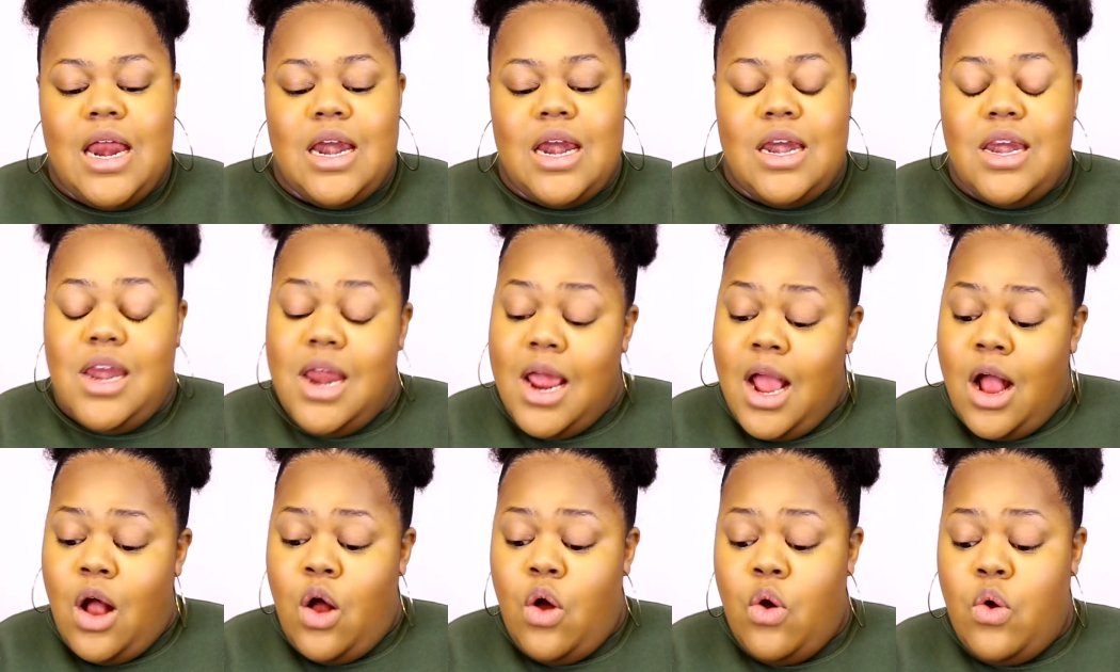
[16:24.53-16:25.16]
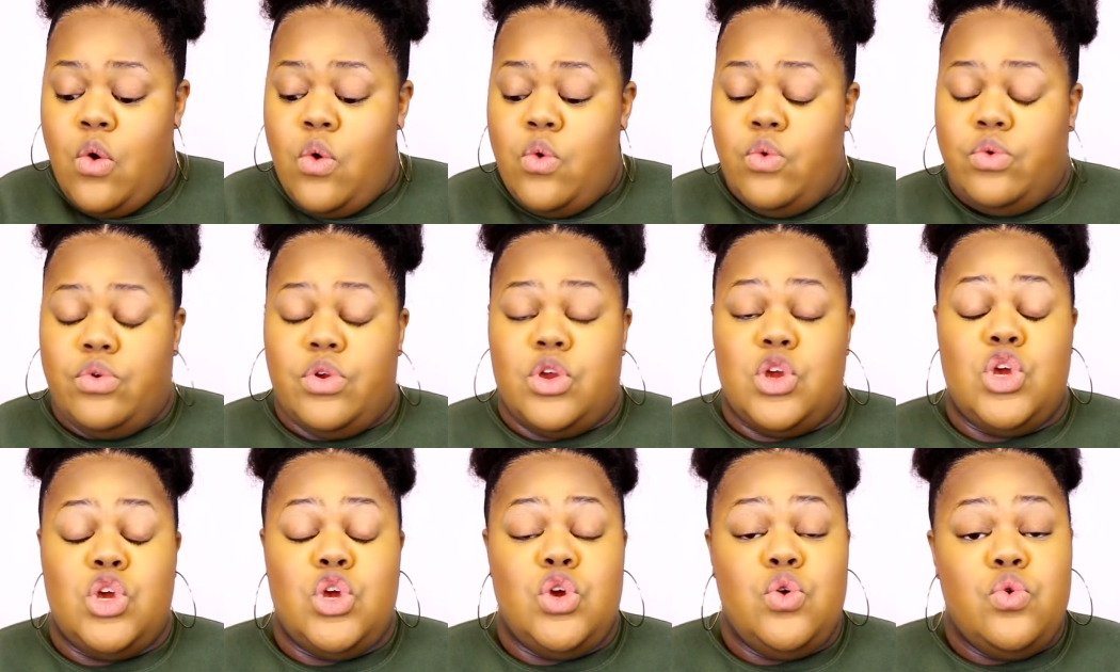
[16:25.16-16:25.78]
Now
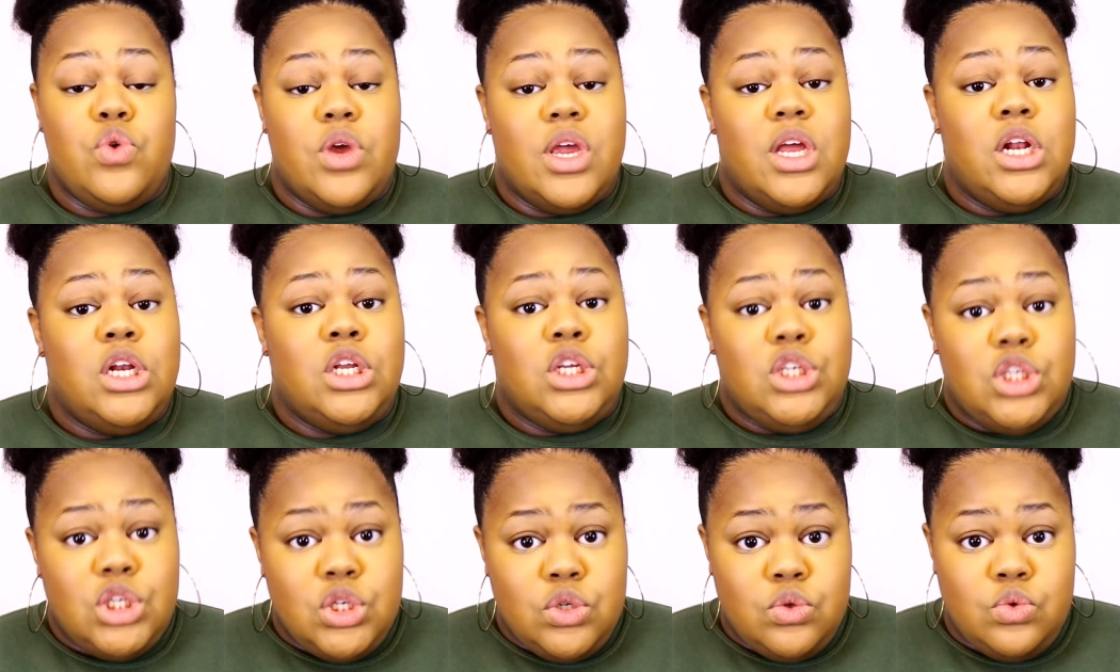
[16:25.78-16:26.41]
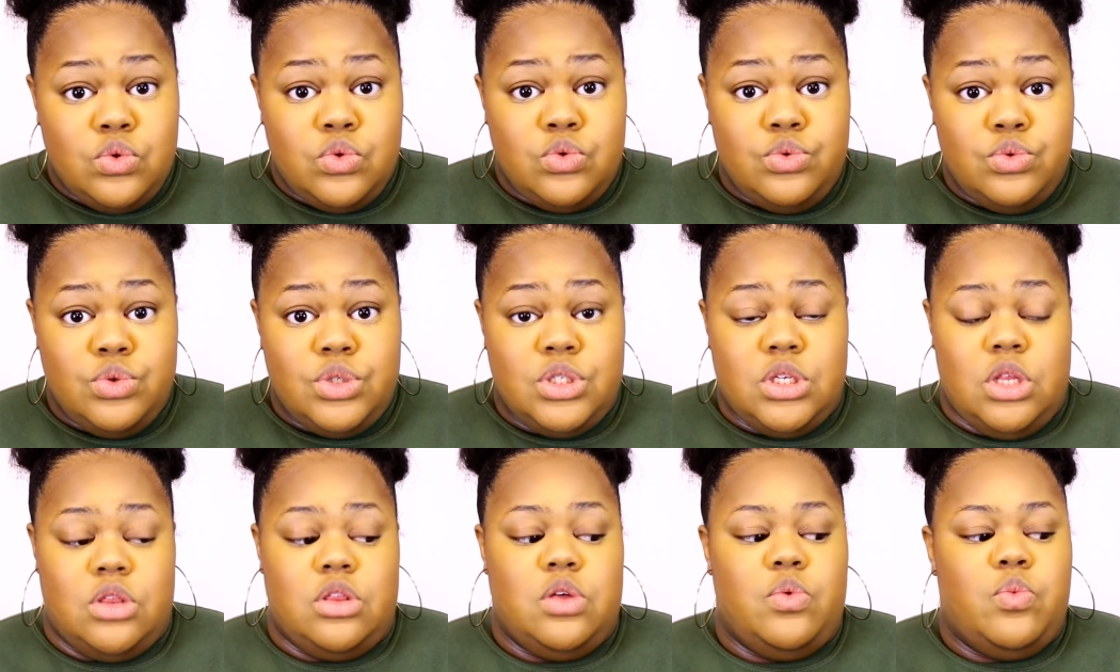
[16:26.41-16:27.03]
you can
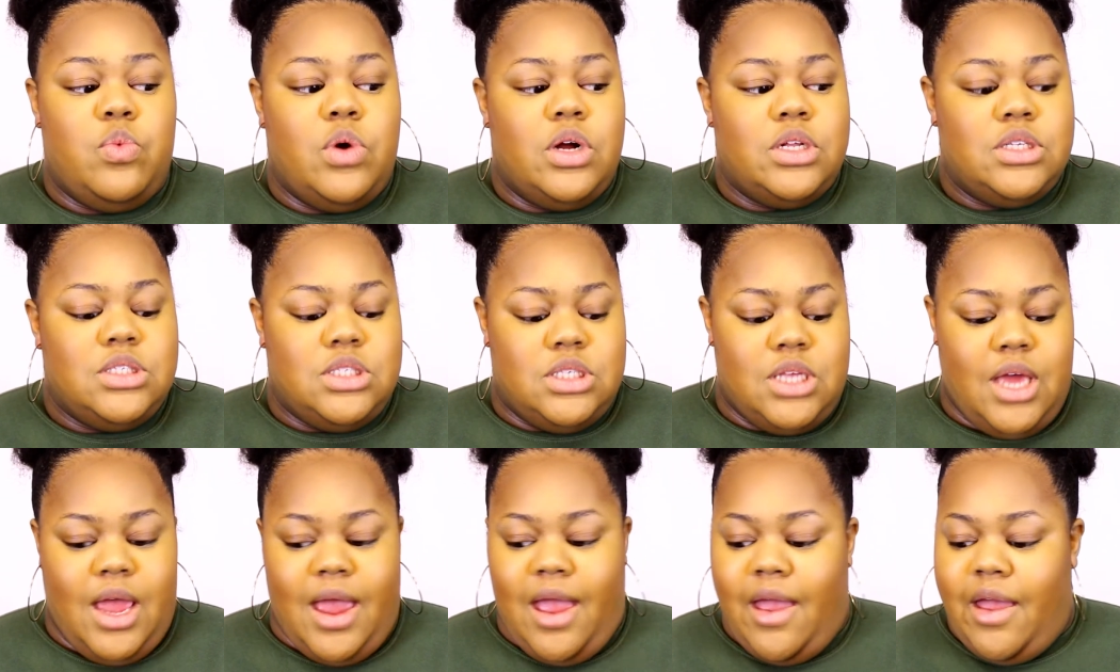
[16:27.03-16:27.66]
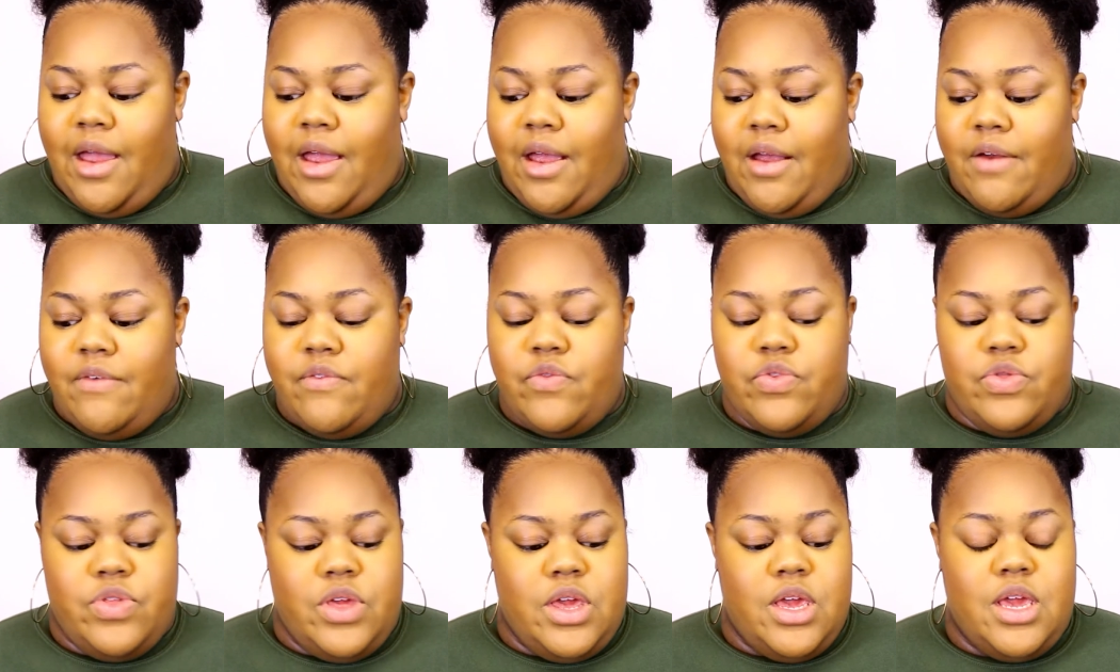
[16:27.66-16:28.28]
use the ones that have
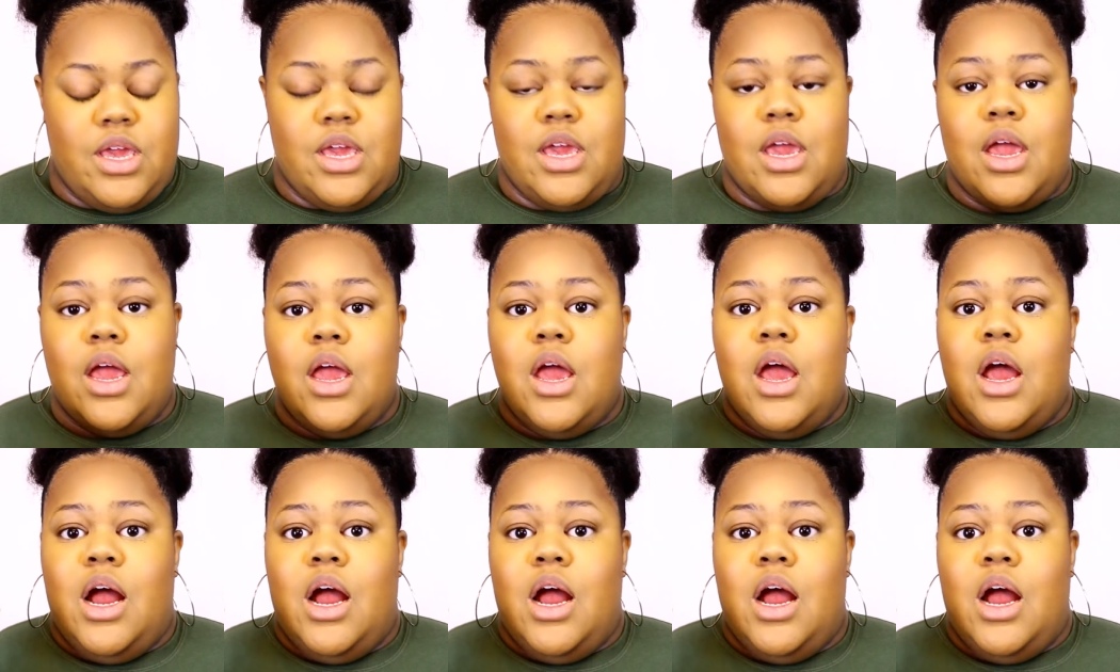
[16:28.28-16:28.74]
the